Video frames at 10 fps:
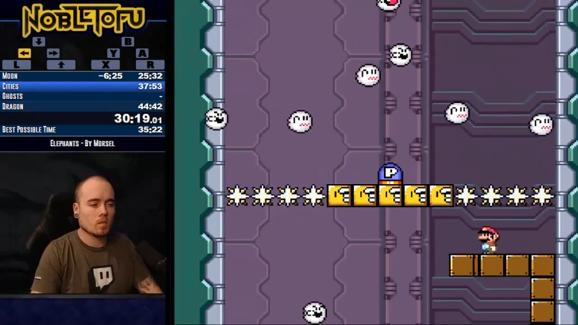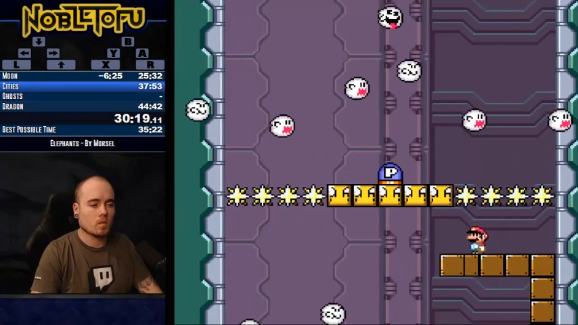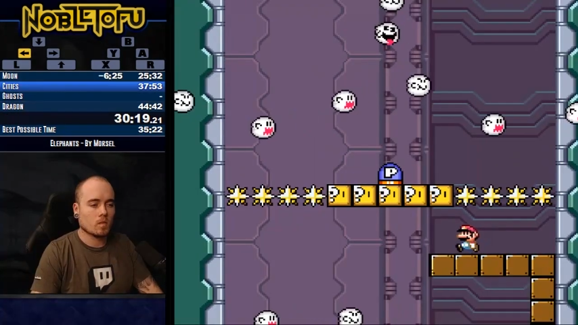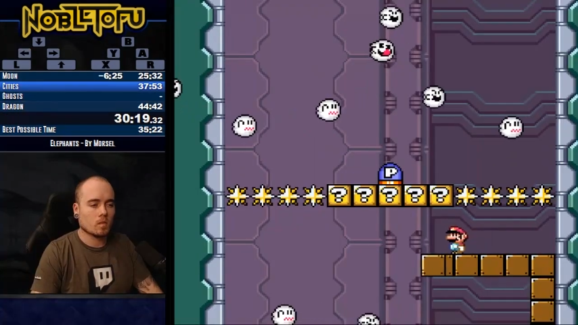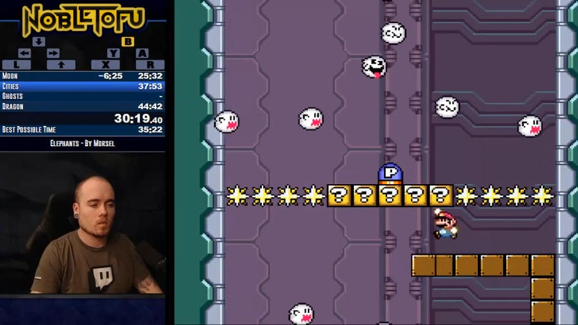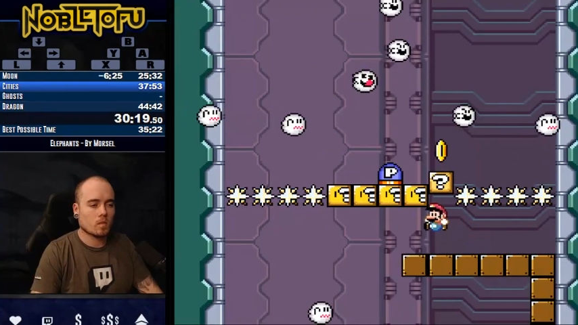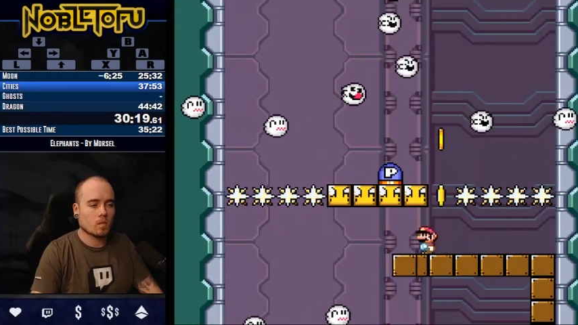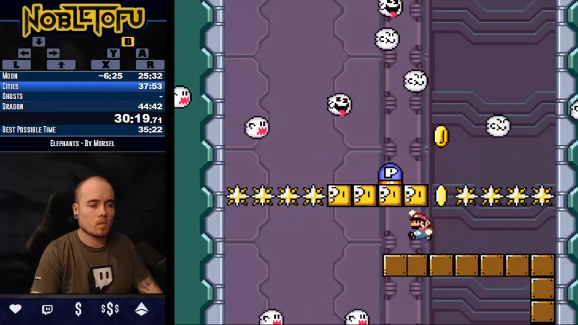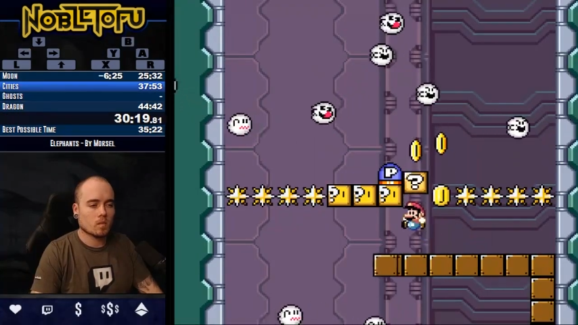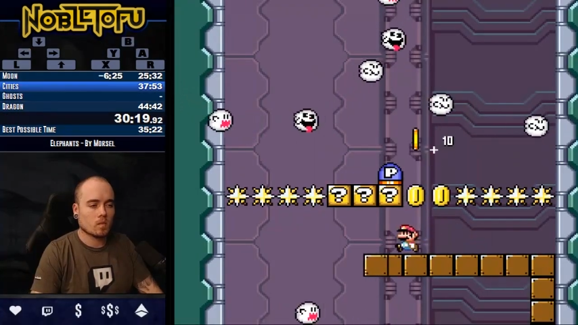
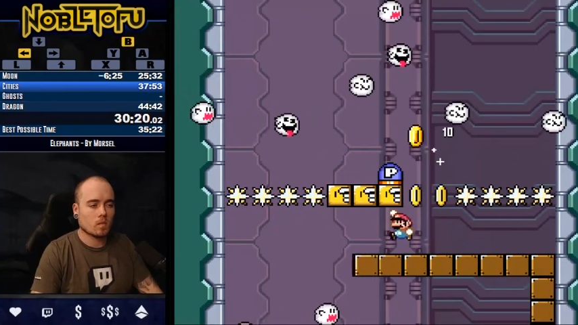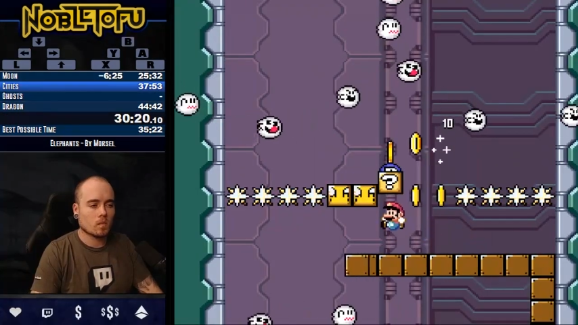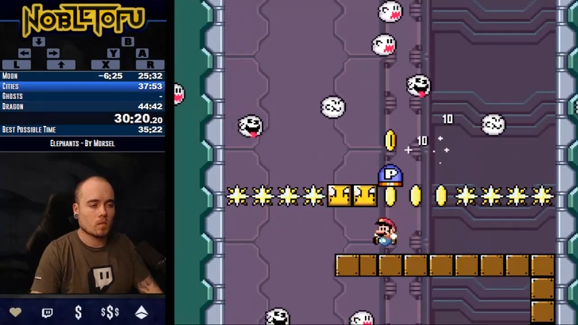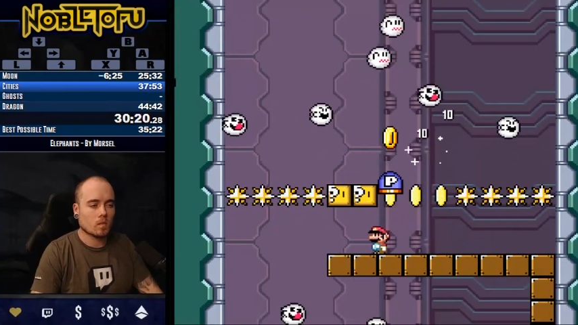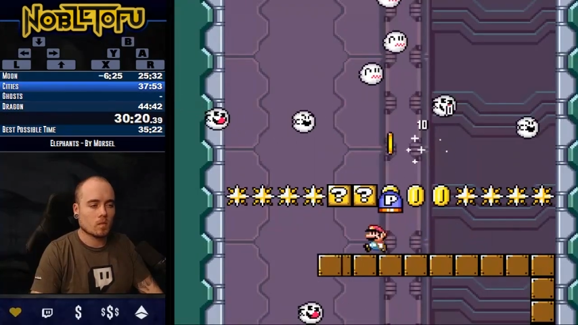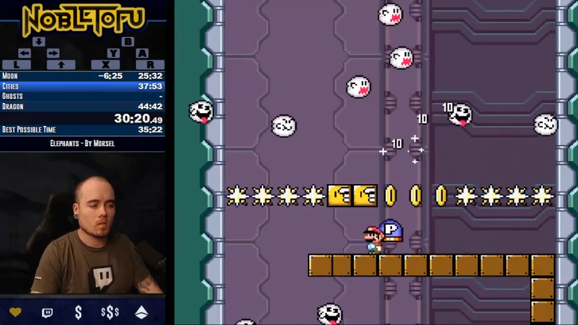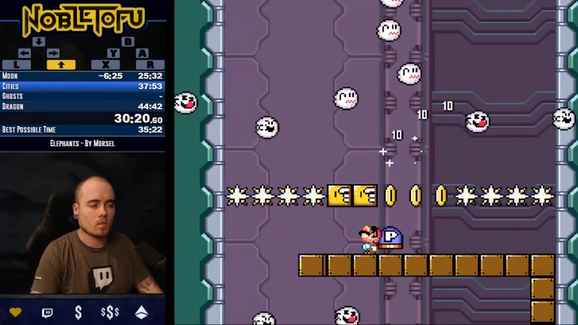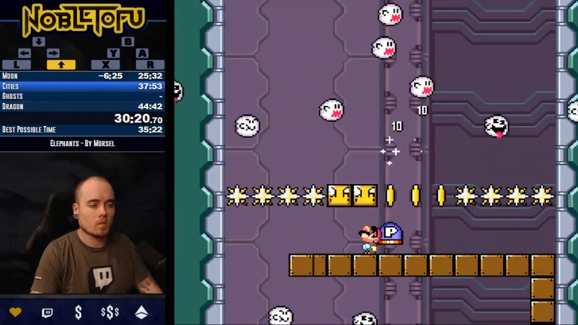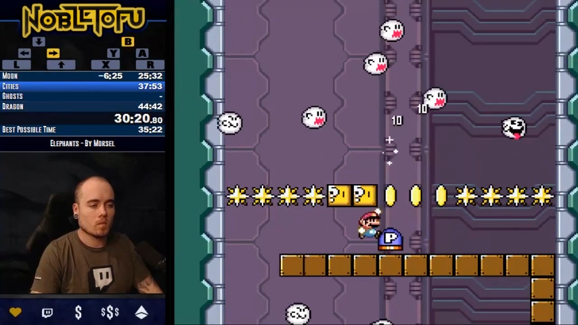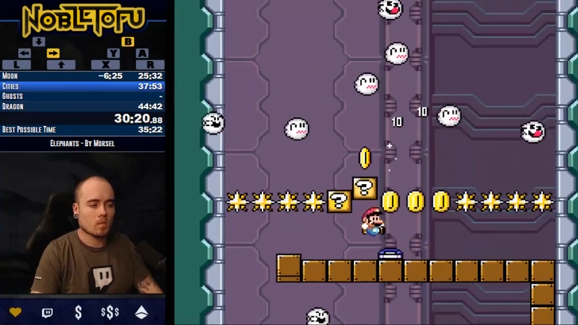
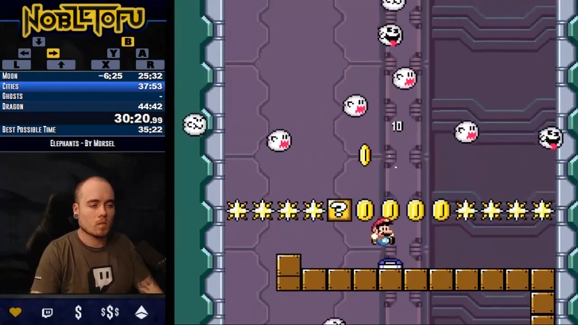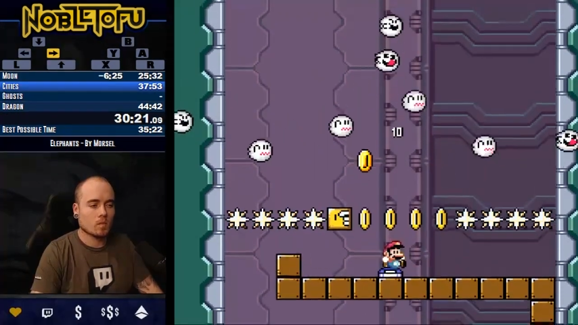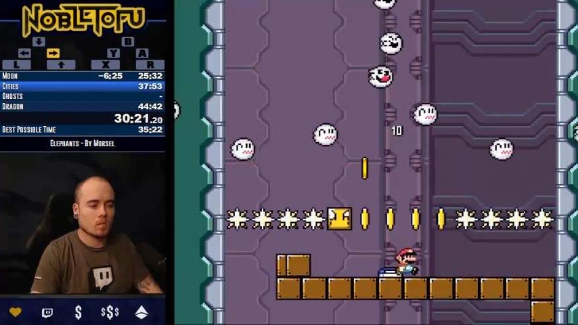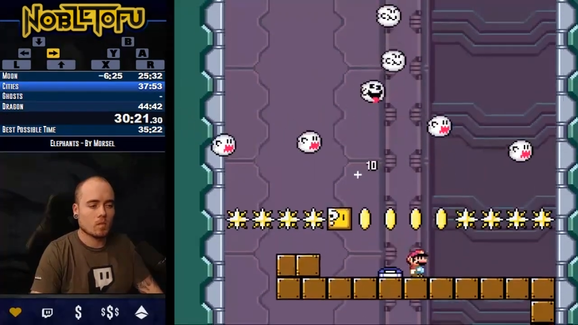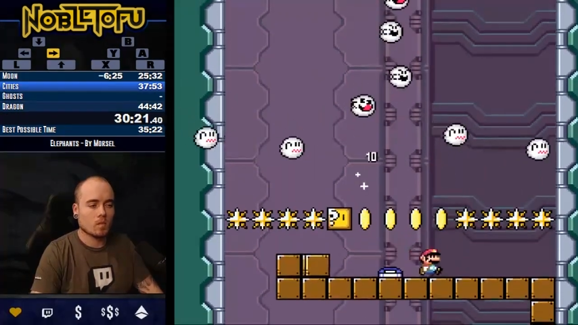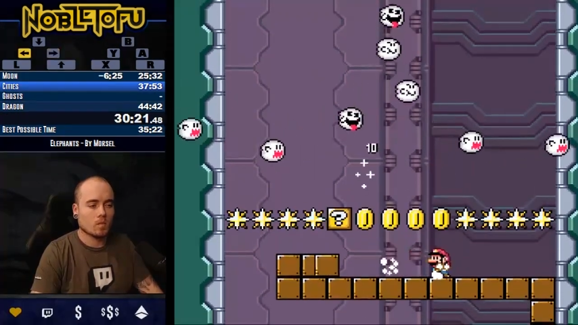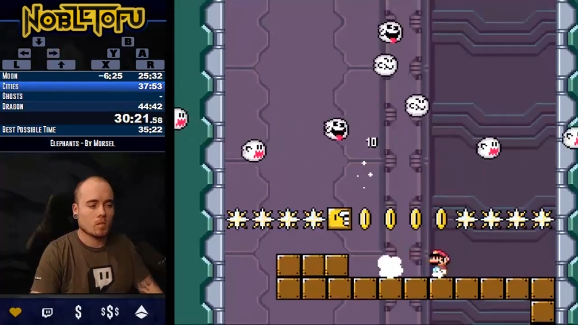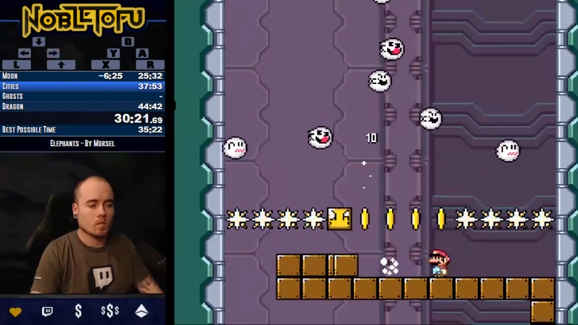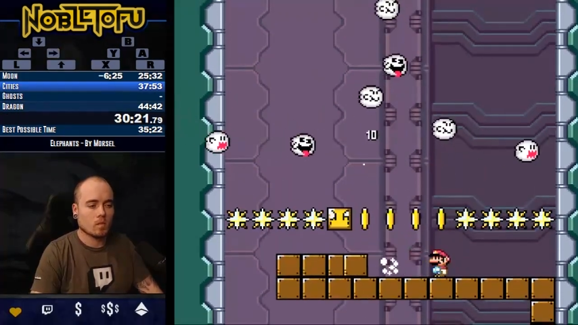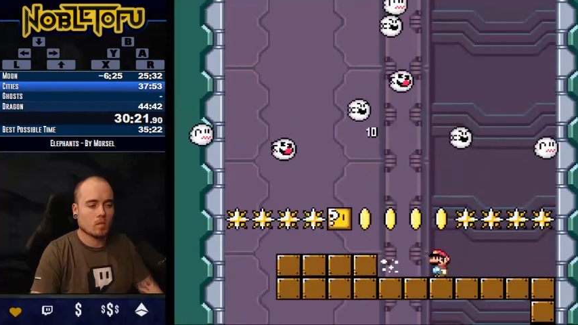
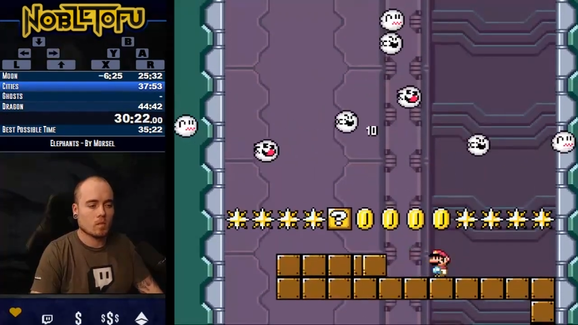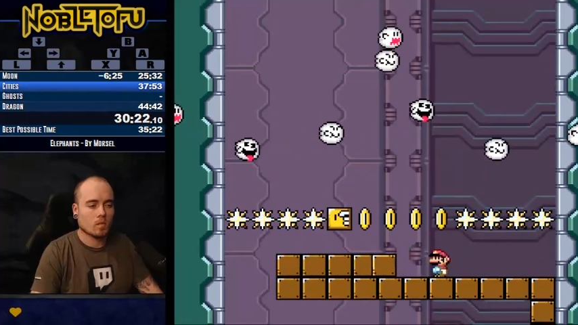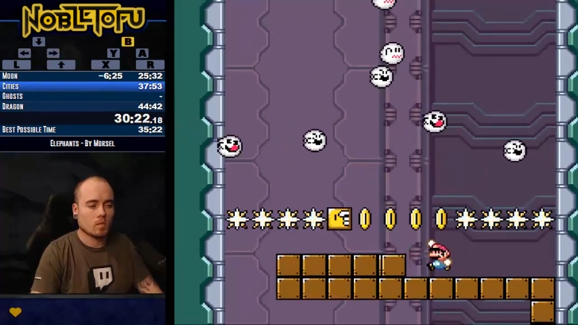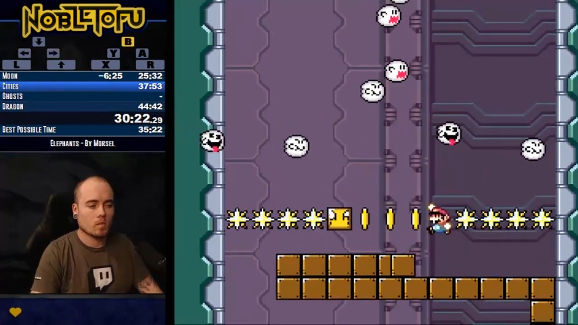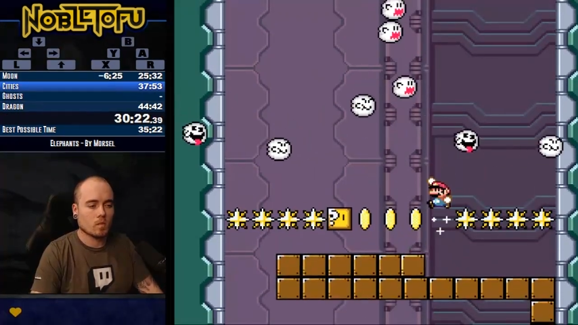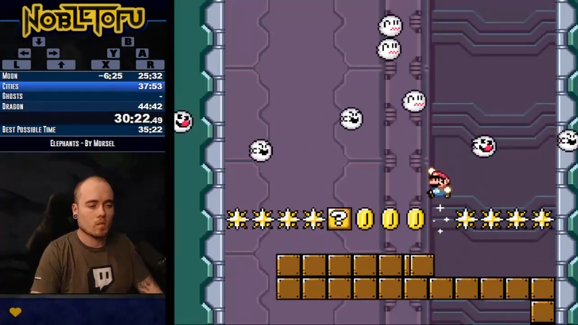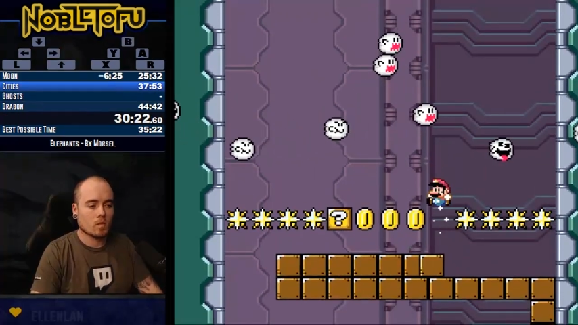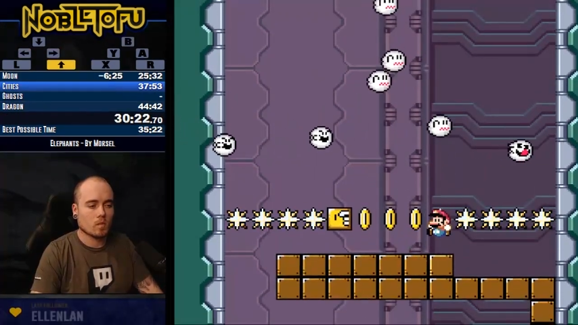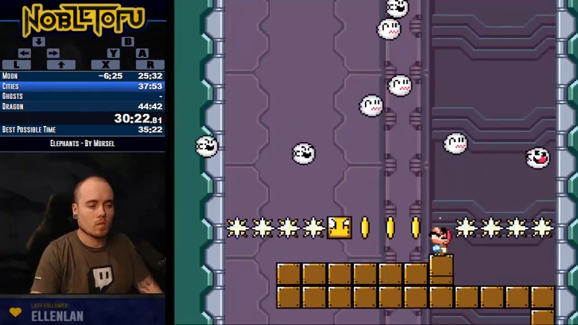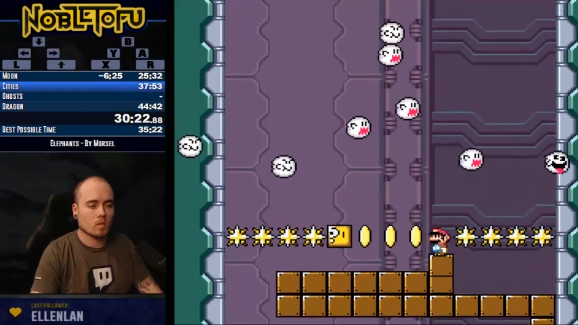
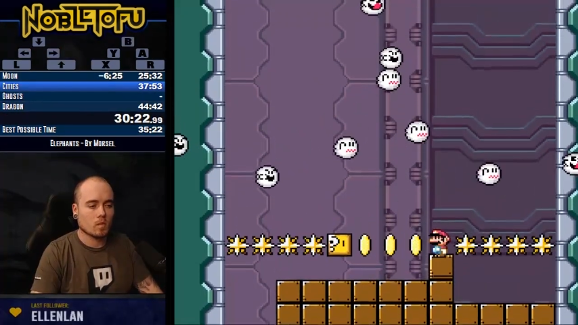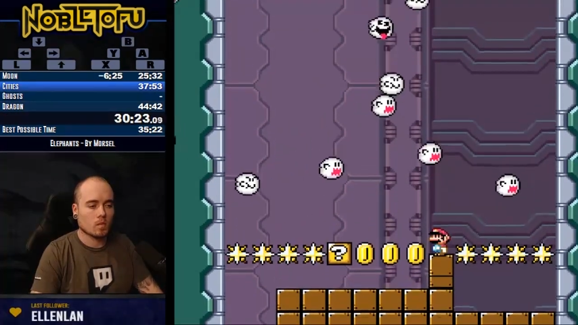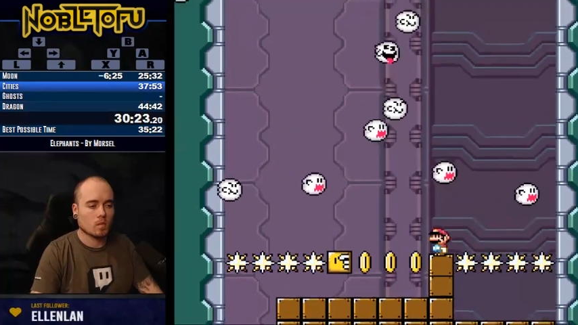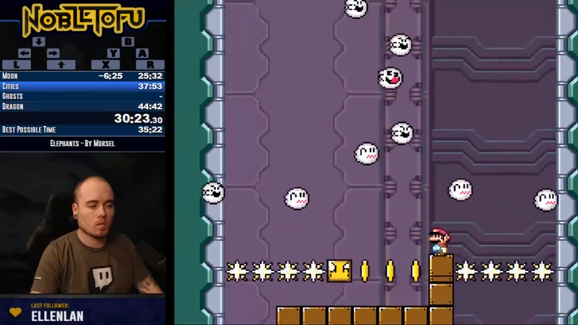Nothing is said.